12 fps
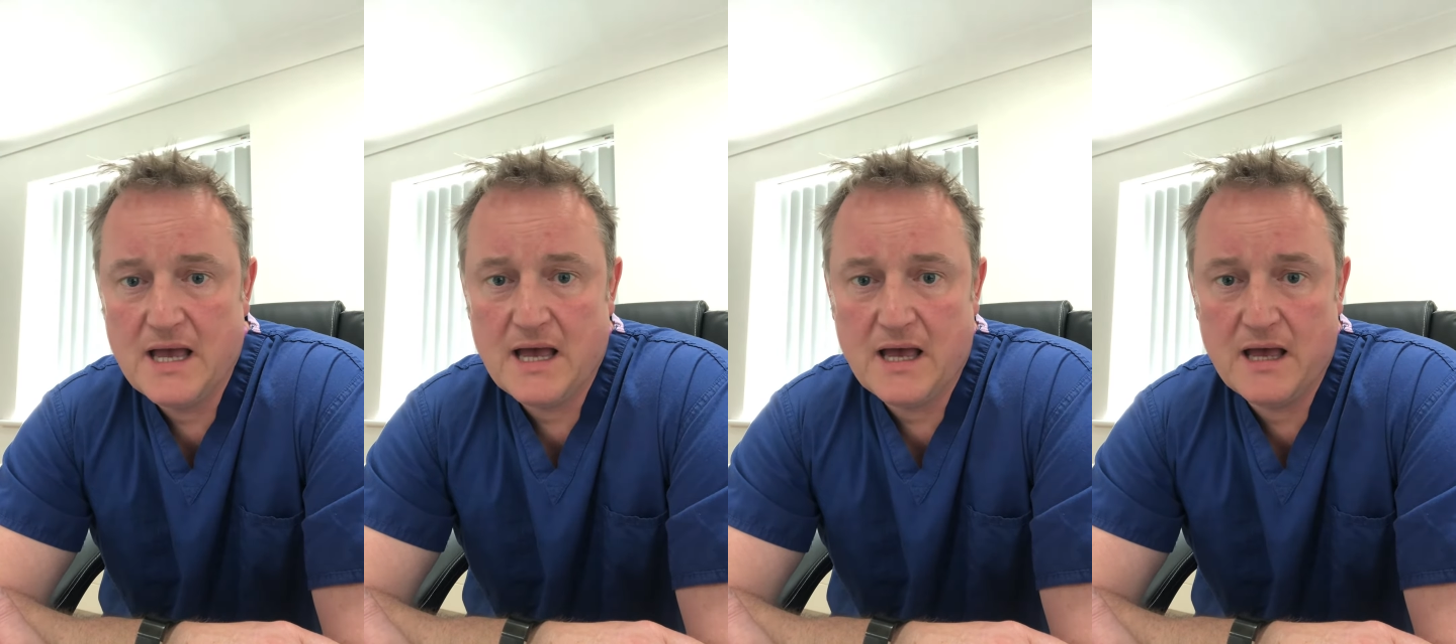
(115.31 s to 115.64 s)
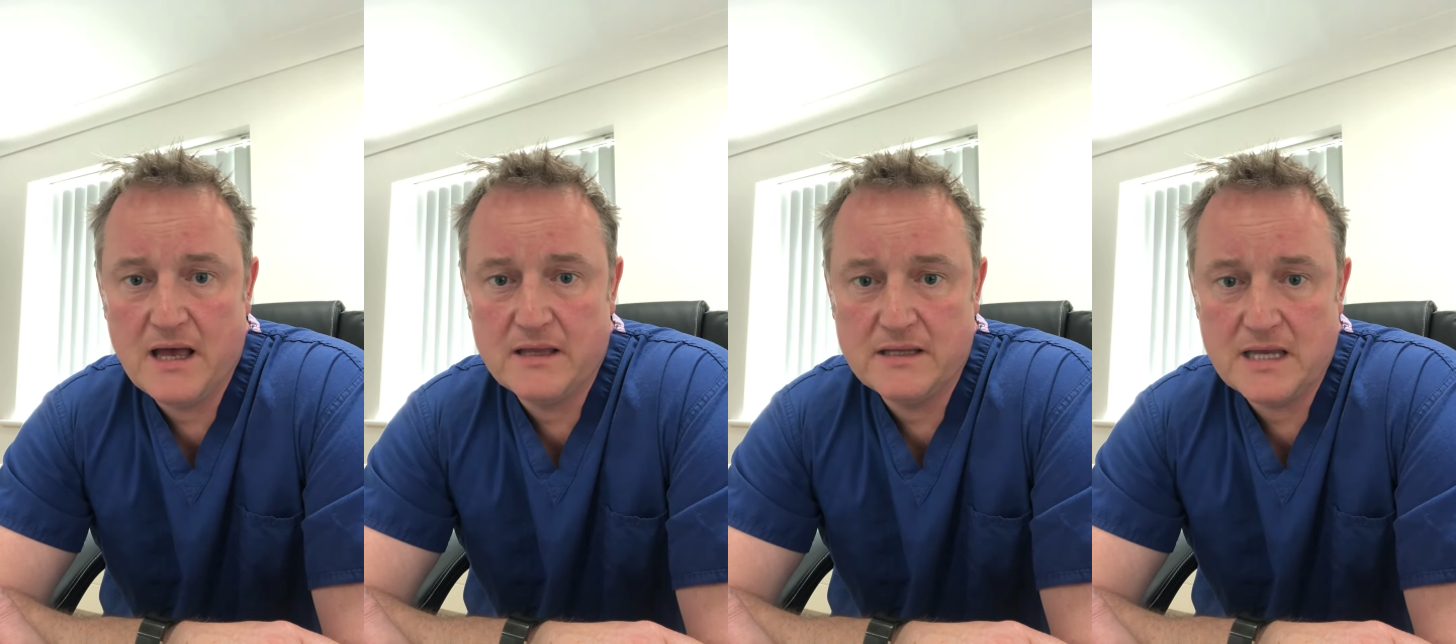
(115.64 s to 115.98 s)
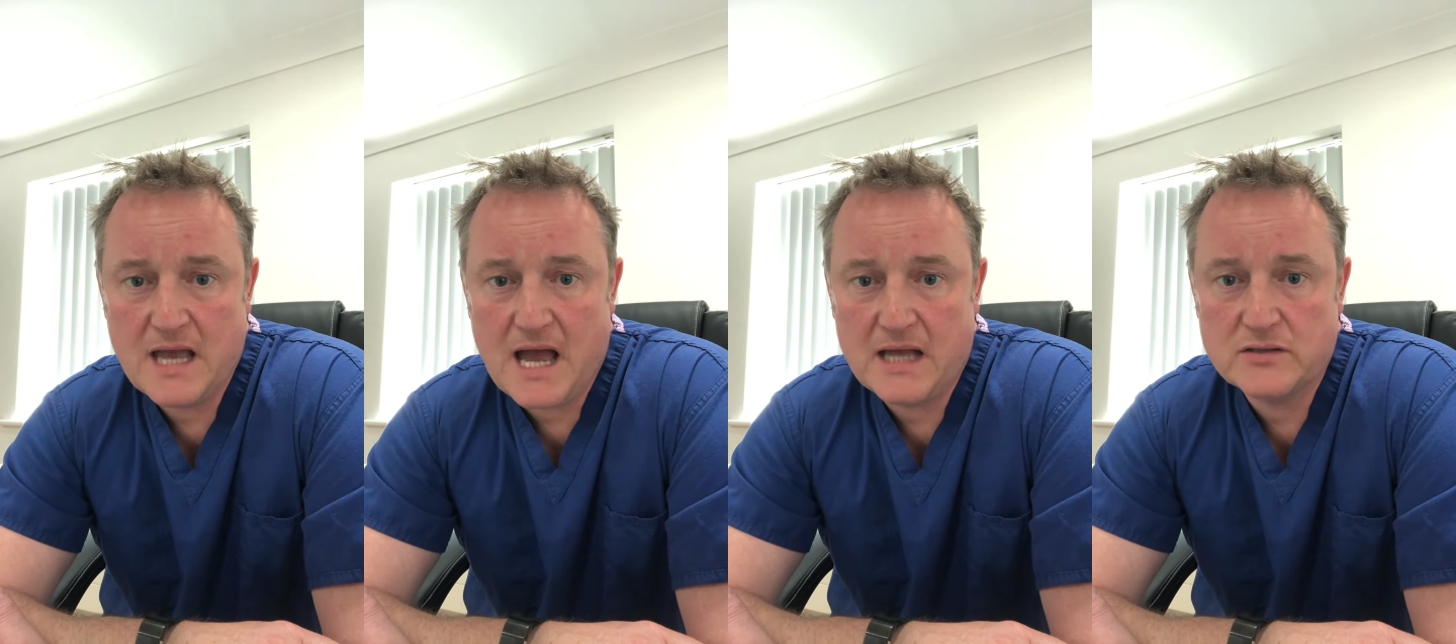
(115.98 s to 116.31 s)

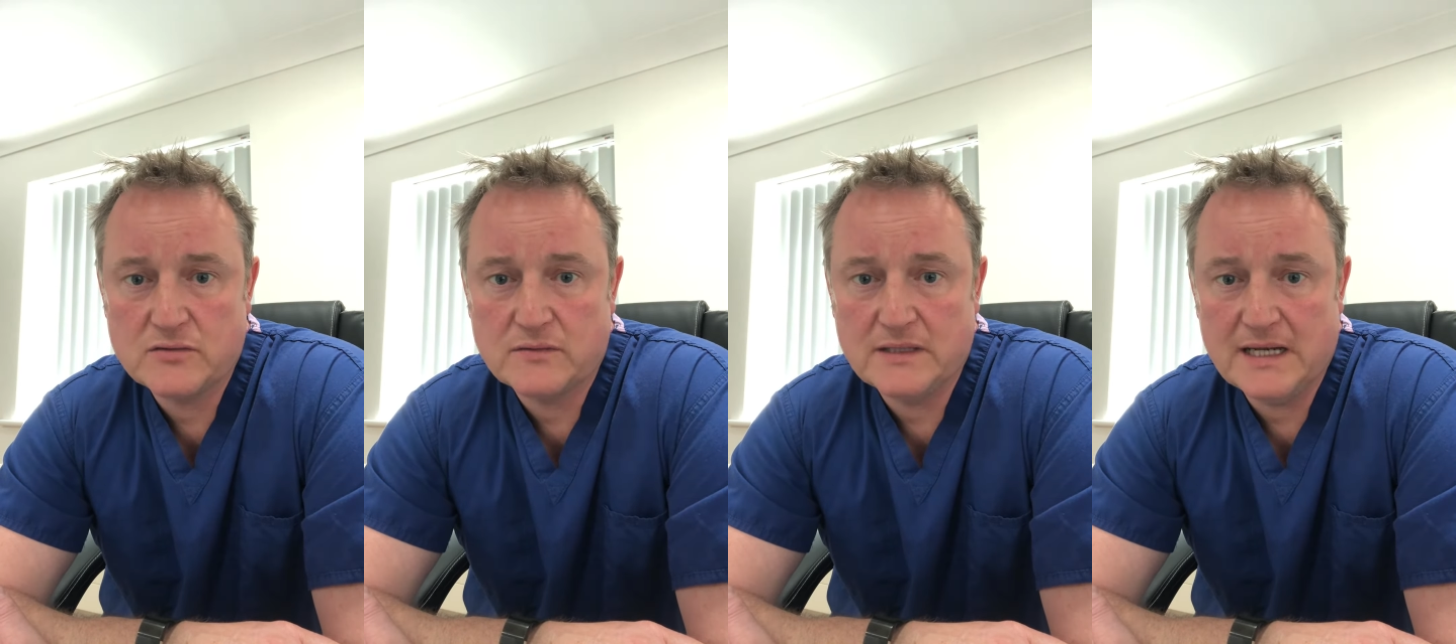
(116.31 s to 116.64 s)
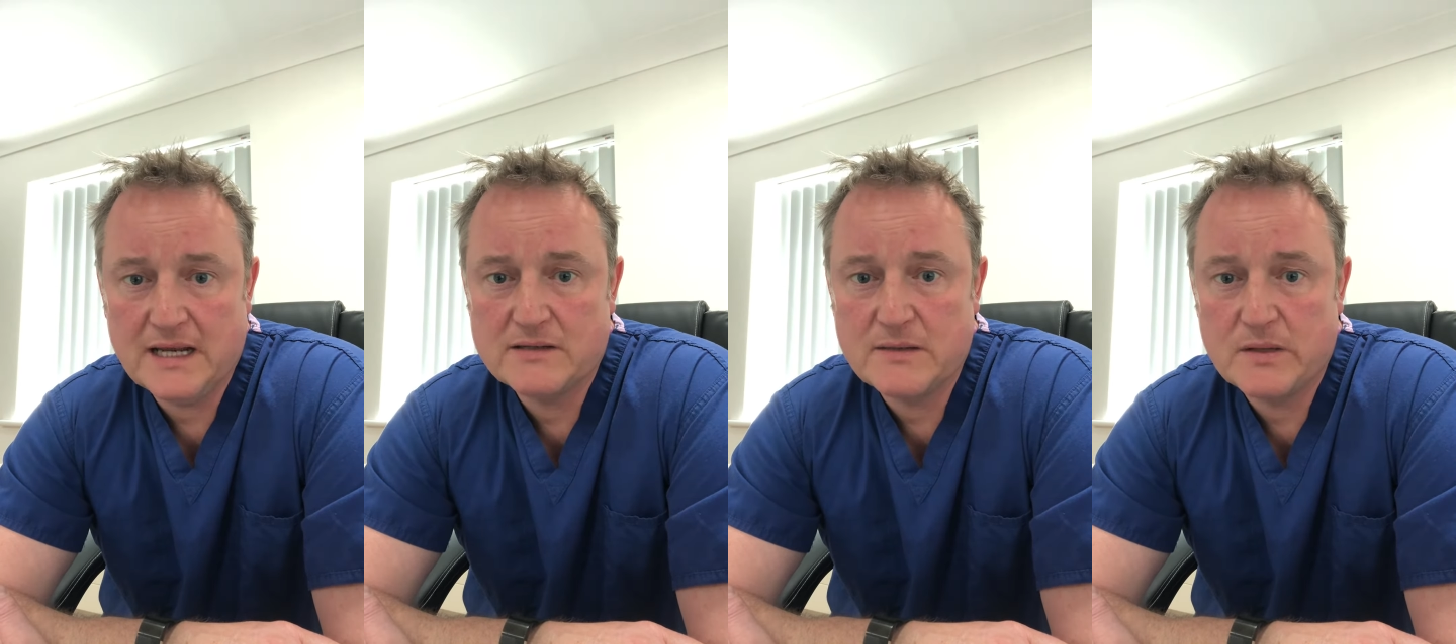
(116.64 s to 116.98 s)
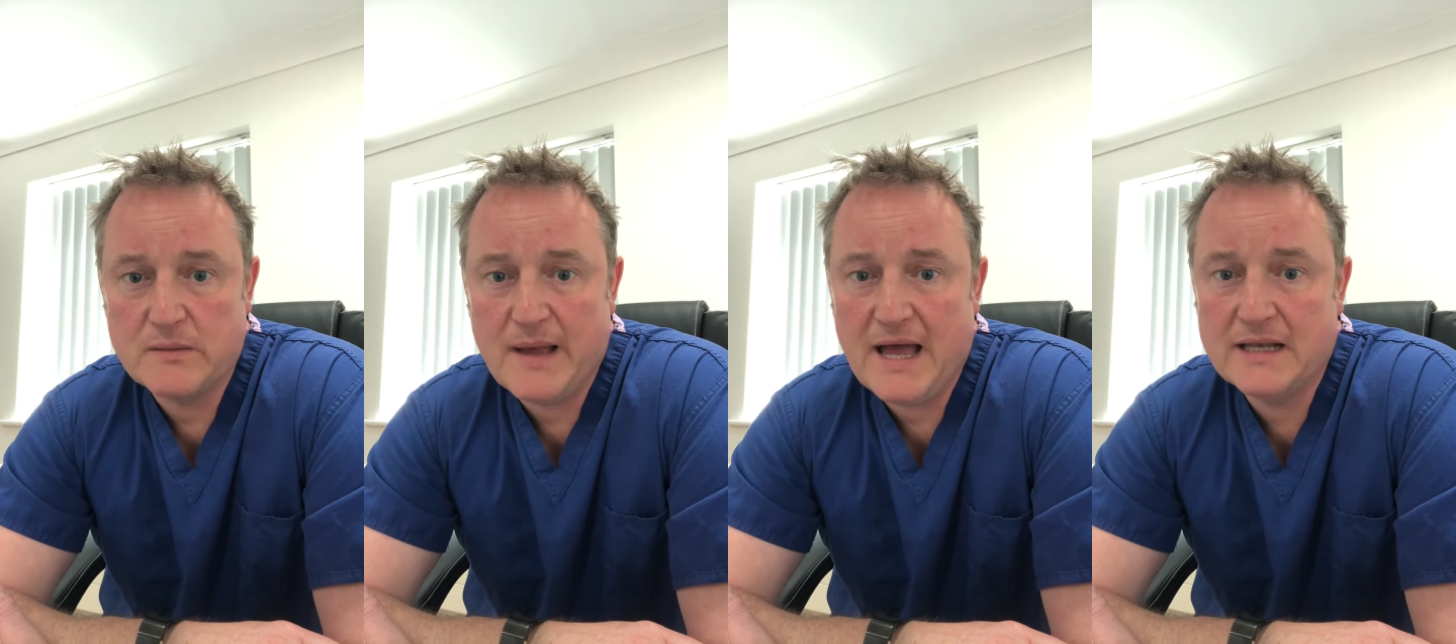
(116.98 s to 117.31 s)
the actual
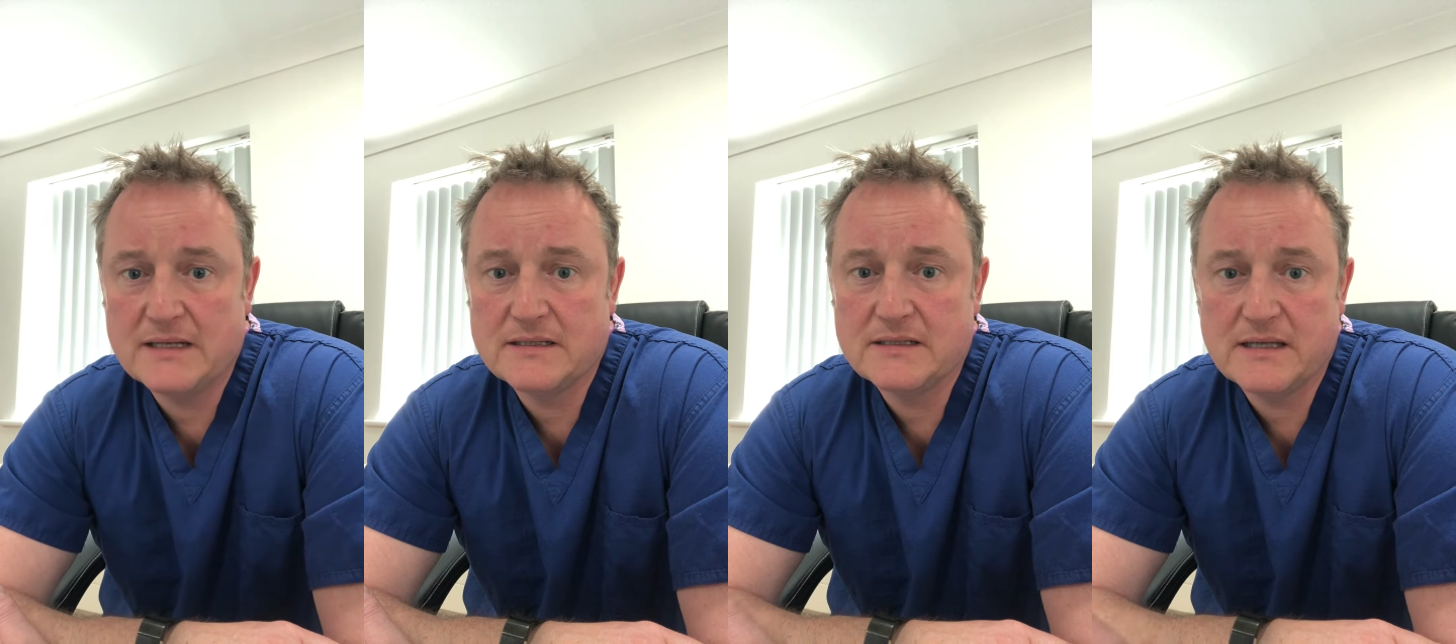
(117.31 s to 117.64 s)
iliotibial band